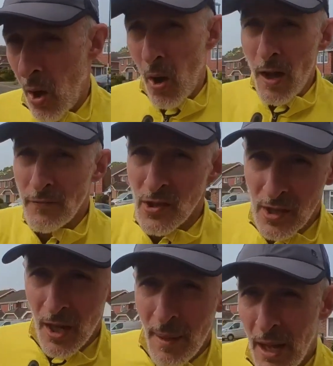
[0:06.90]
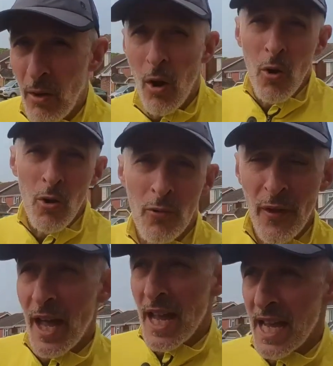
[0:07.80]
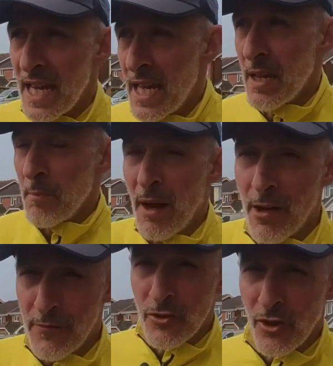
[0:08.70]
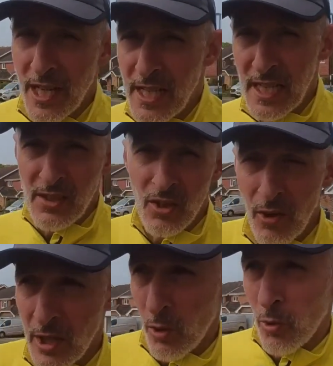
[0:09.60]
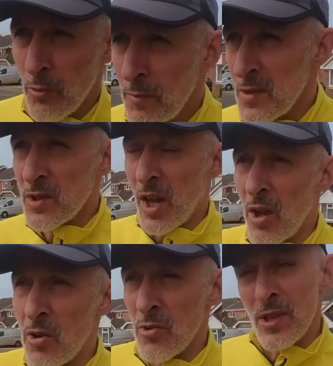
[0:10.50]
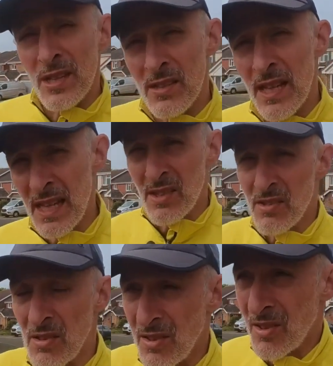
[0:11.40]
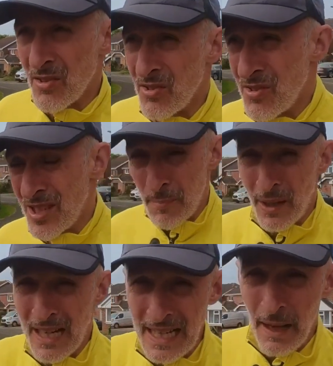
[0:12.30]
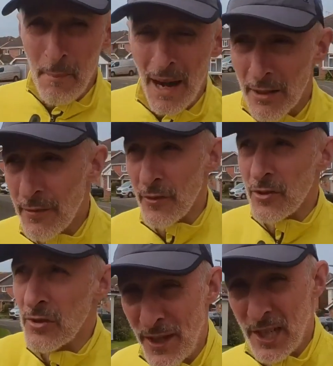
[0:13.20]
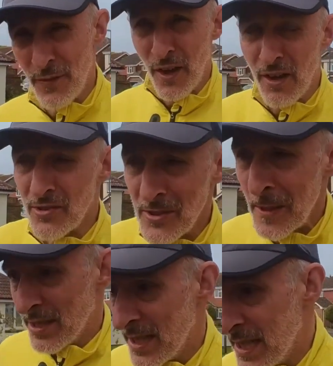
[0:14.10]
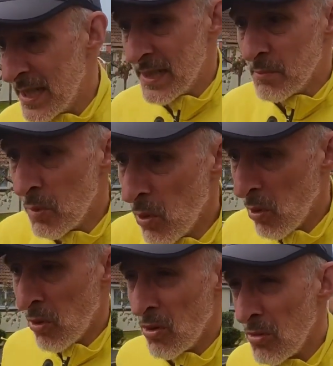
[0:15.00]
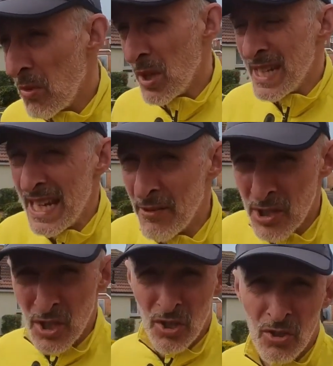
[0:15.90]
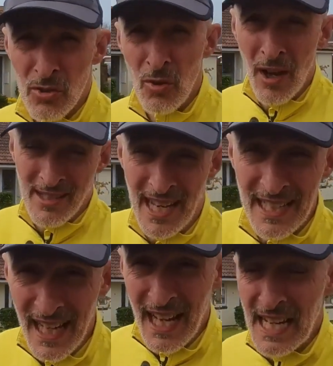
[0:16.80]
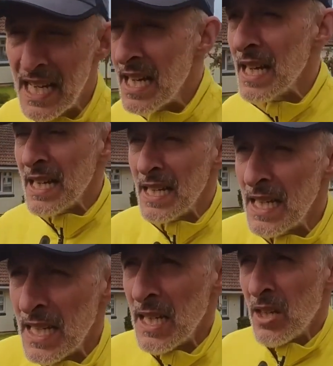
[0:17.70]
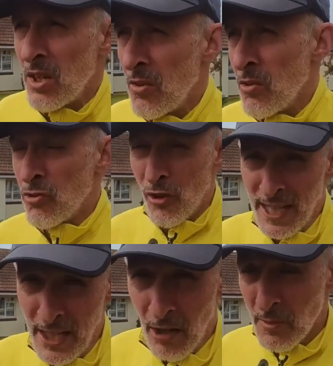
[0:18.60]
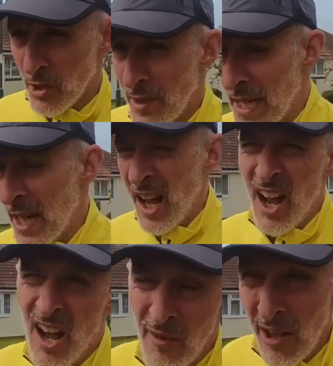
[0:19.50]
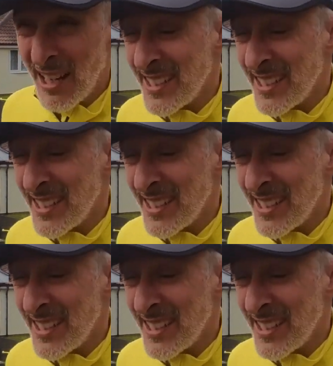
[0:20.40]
I've just come out of a marathon training cycle, so this isn't typically a marathon finish fast. This is more nearer to a 10k training I'm doing. I'm